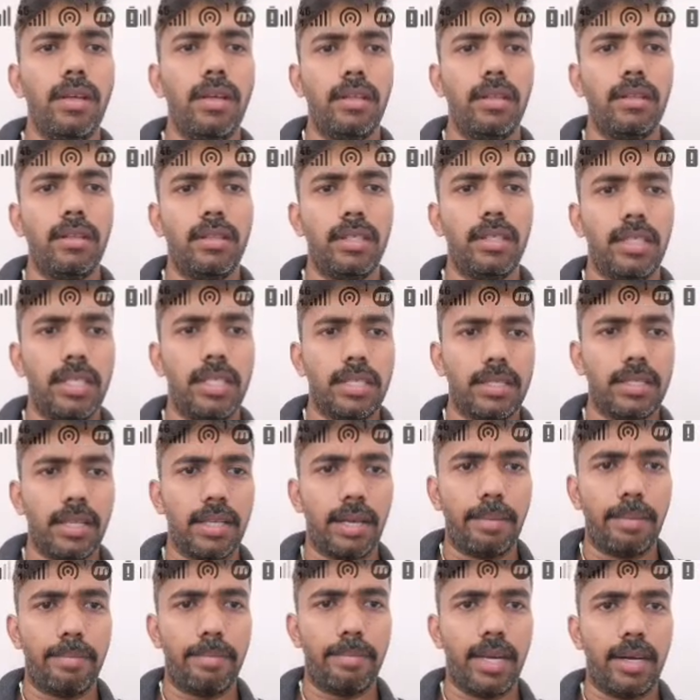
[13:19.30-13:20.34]
This is the
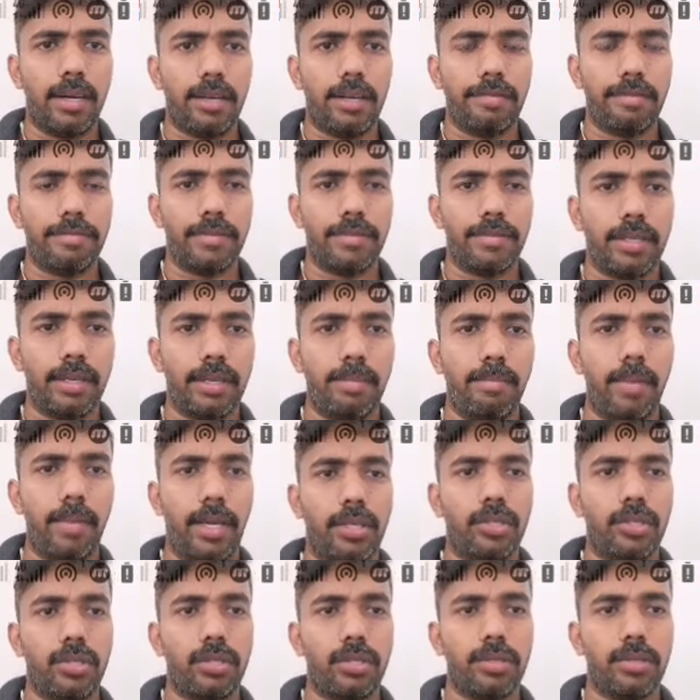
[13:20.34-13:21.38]
comparative
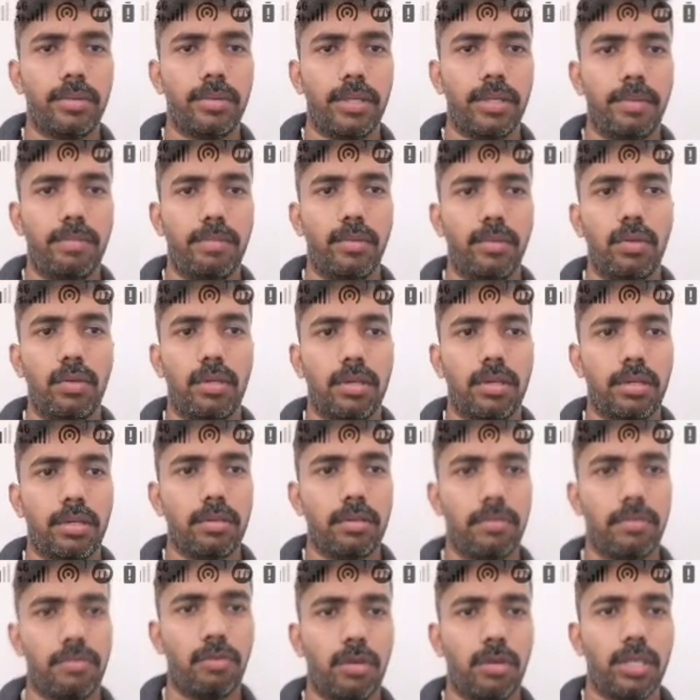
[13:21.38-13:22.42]
image. I am not
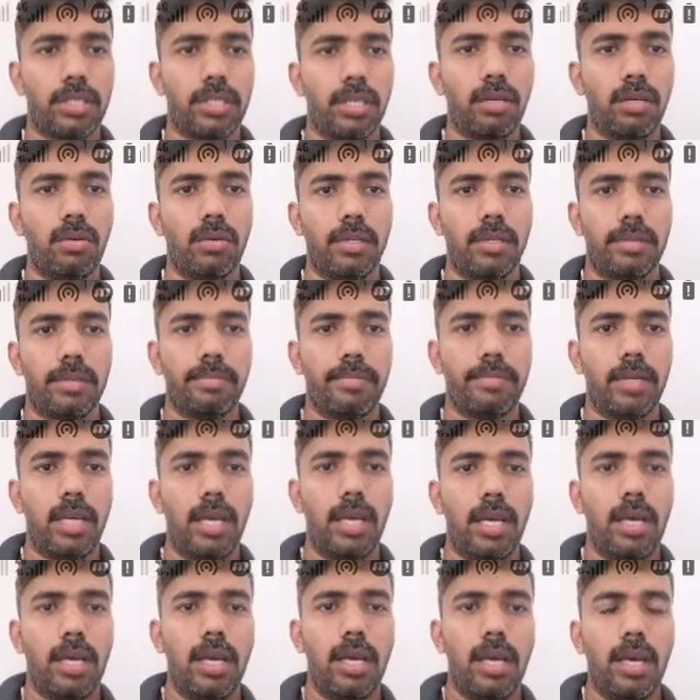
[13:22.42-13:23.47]
focusing on them.
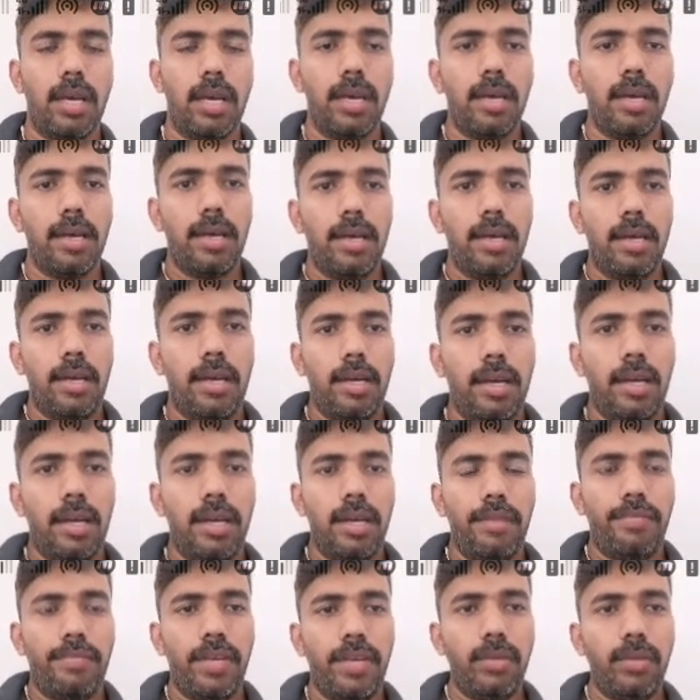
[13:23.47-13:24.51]

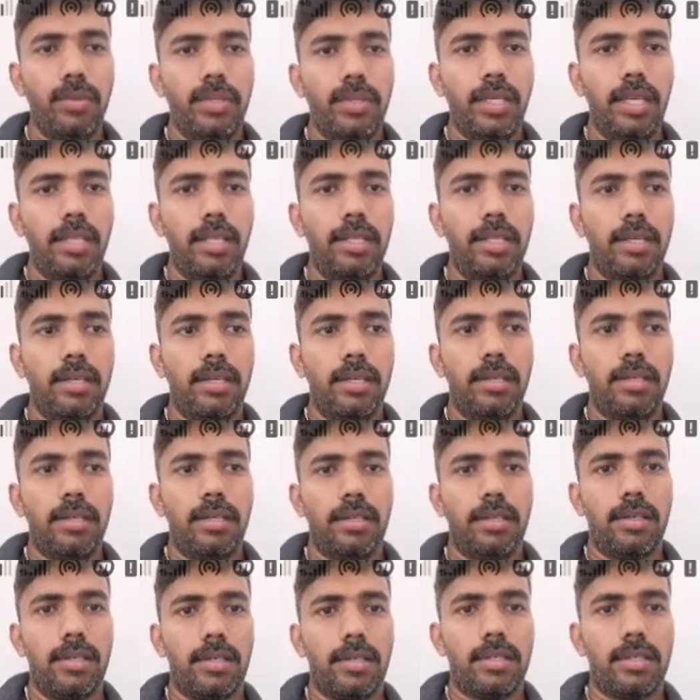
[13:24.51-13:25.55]
And when you see the
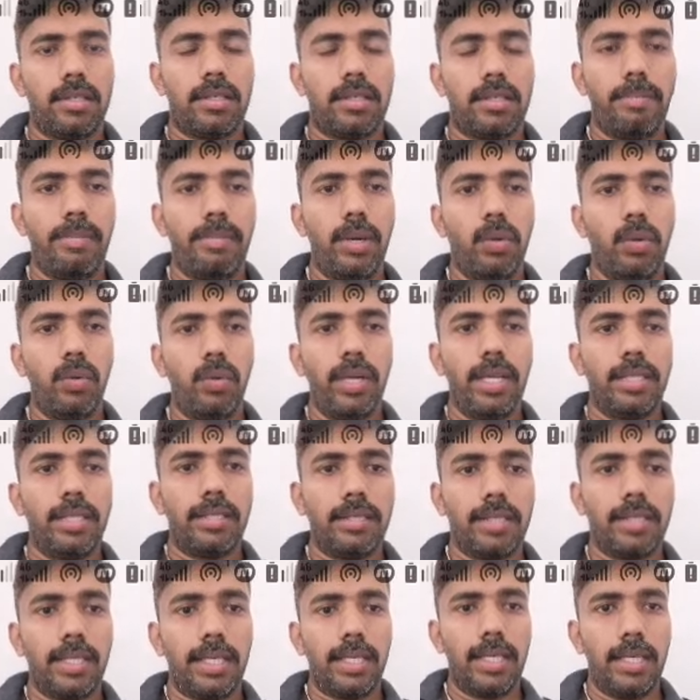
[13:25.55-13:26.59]

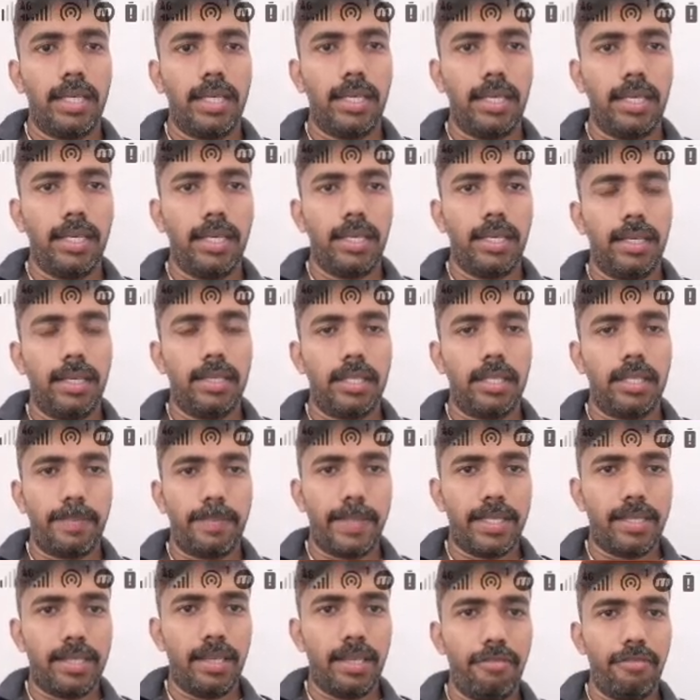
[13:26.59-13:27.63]
subunits in
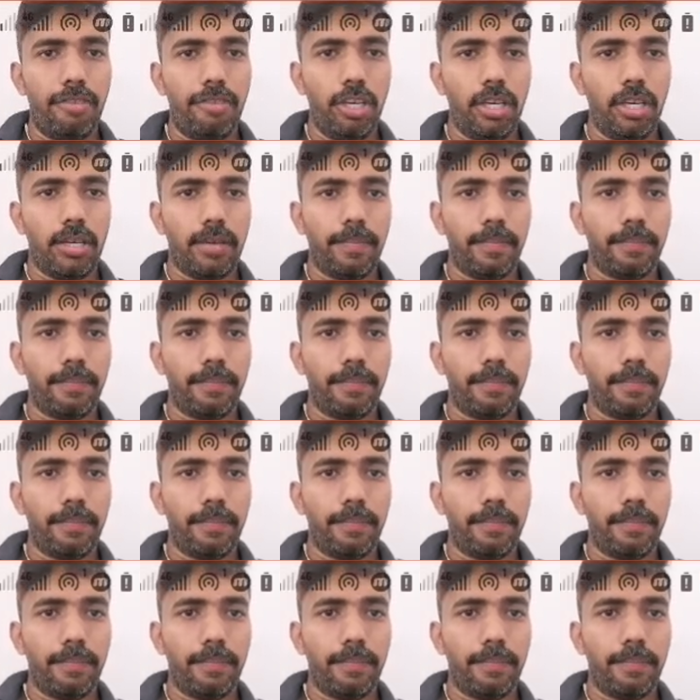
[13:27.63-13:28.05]
specific,